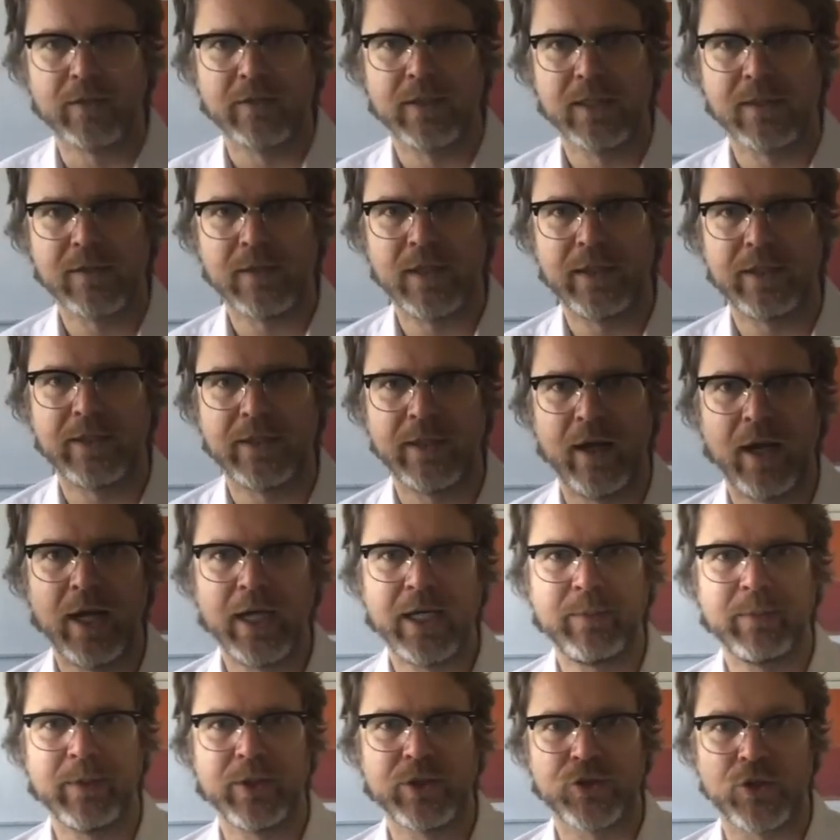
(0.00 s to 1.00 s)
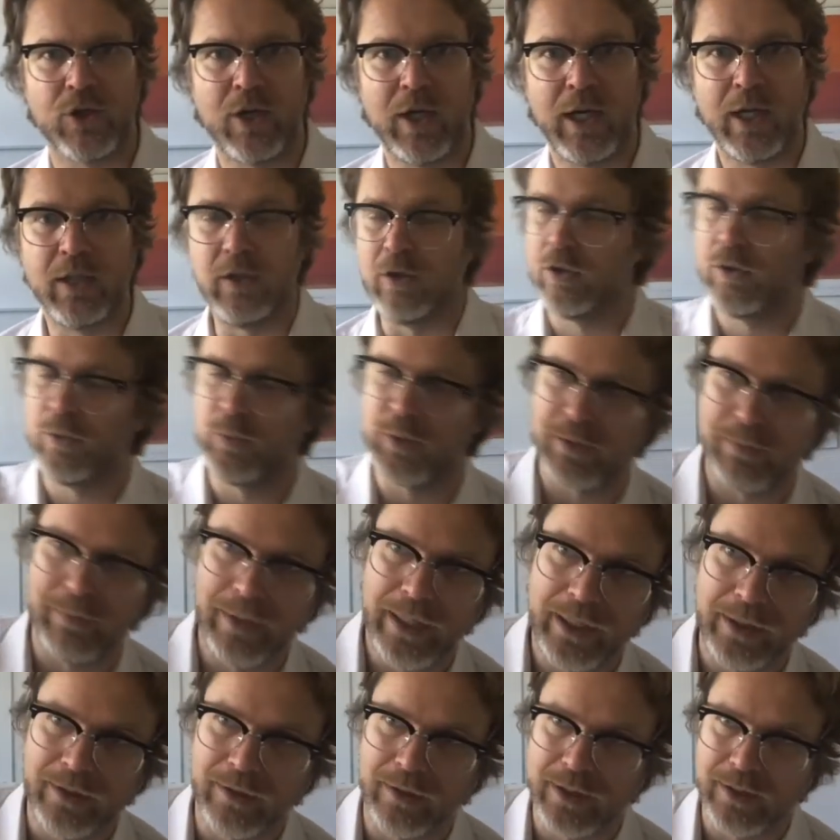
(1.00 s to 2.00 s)
There's like the Eichmann trial, who was
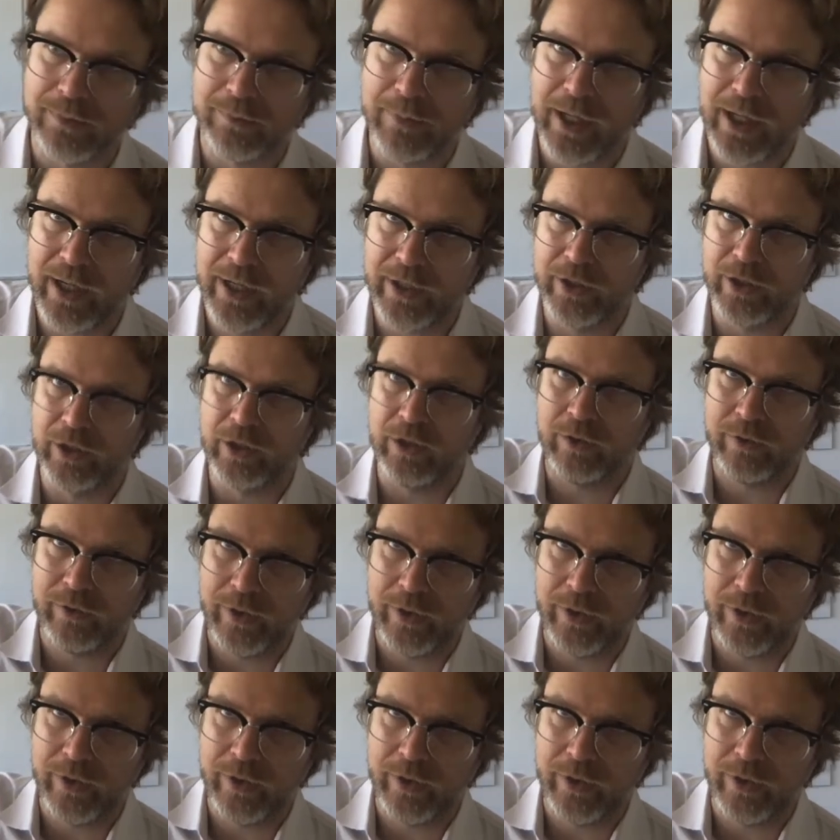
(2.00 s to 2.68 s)
Mengele's partner.